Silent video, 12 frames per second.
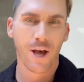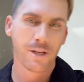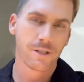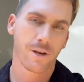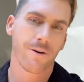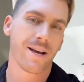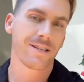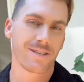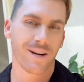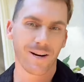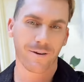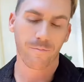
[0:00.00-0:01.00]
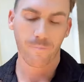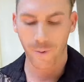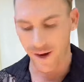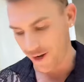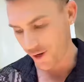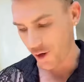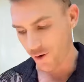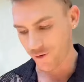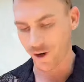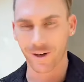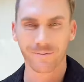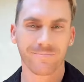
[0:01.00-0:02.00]
So I start bending
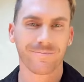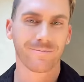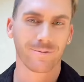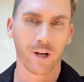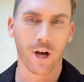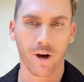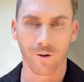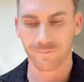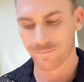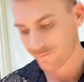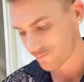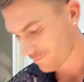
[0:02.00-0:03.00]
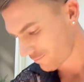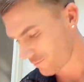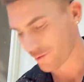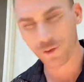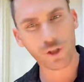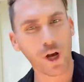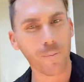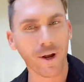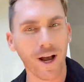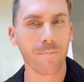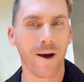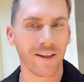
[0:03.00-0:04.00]
over, you know, soaping
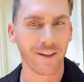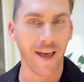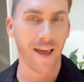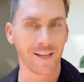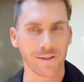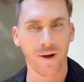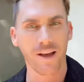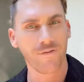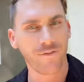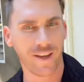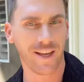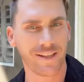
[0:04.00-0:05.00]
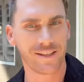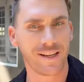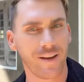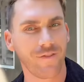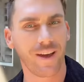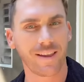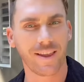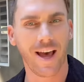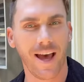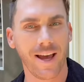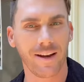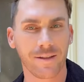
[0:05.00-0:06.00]
up my legs, my feet, stuff like
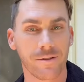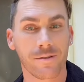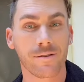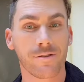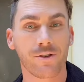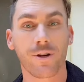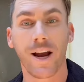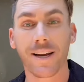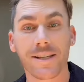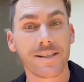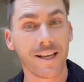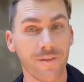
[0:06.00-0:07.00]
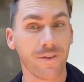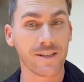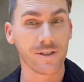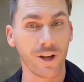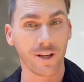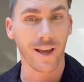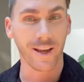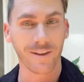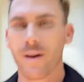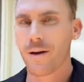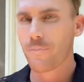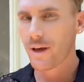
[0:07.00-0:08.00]
that, and try to see if he's looking.
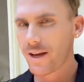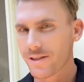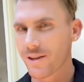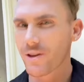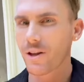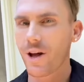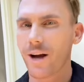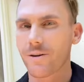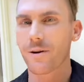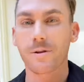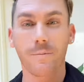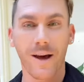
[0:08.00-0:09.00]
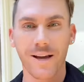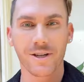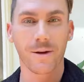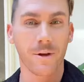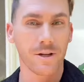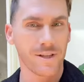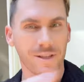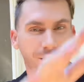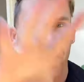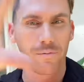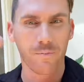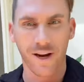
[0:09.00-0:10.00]
Because in the locker rooms at my gym, there's these
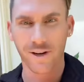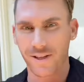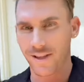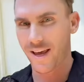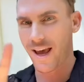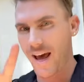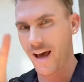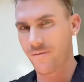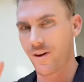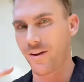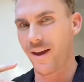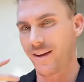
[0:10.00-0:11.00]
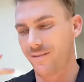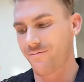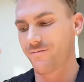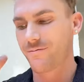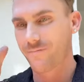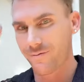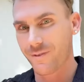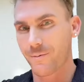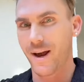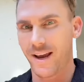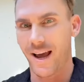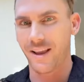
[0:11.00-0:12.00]
little mirrors that they have like
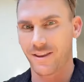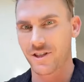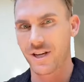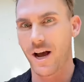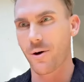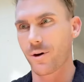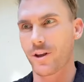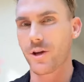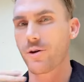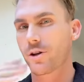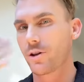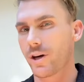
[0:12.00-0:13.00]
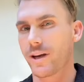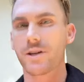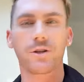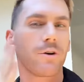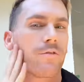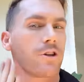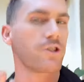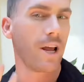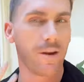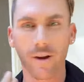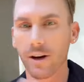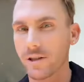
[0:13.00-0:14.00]
right at the shower that you can look into if you're
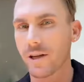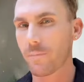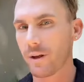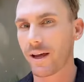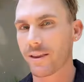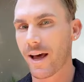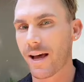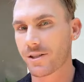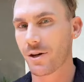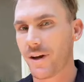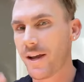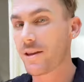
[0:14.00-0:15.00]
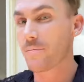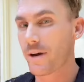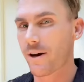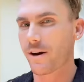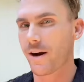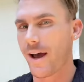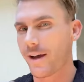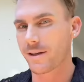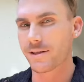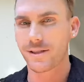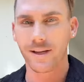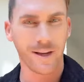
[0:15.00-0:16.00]
shaving or something like that. So in the mirror, I can
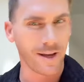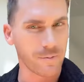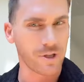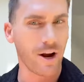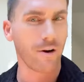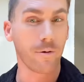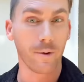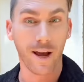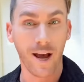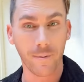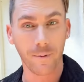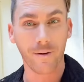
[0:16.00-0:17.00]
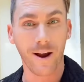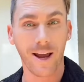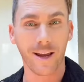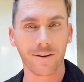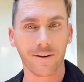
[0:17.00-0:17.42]
see him showering behind me, right?